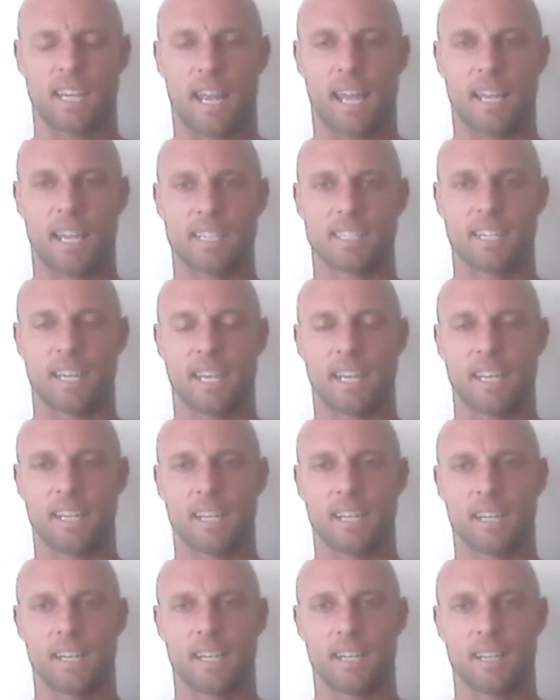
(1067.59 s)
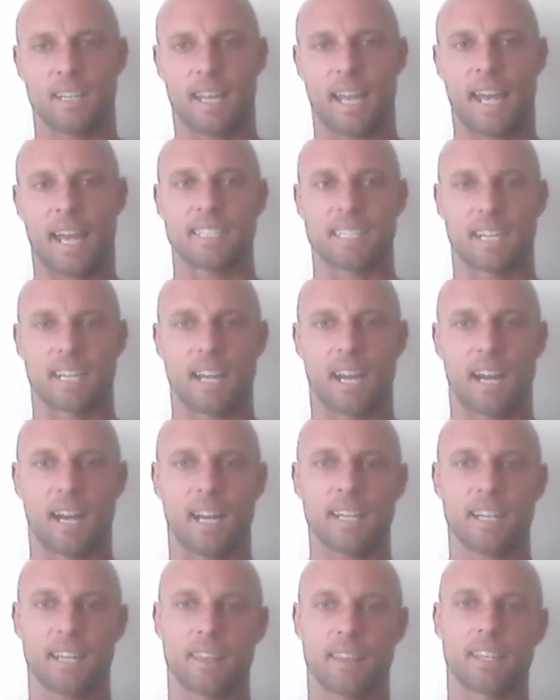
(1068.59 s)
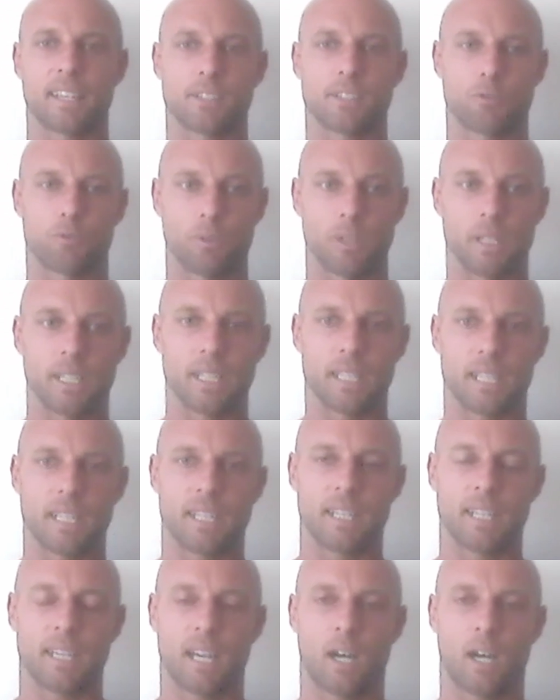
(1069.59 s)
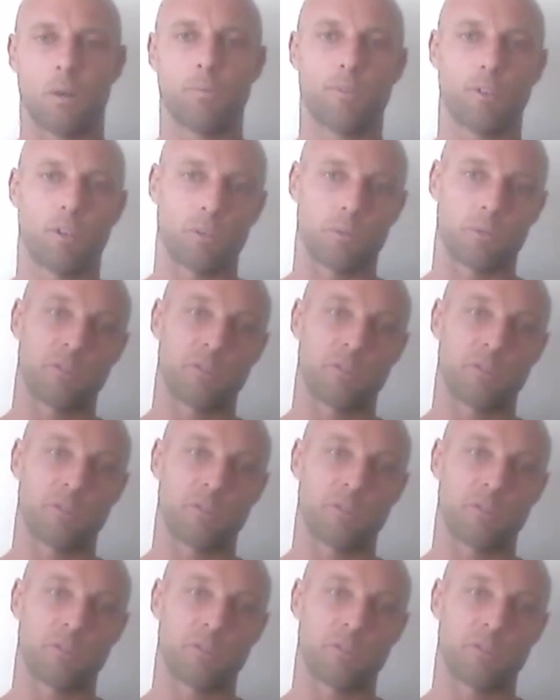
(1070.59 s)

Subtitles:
as a guide, I think is really helpful.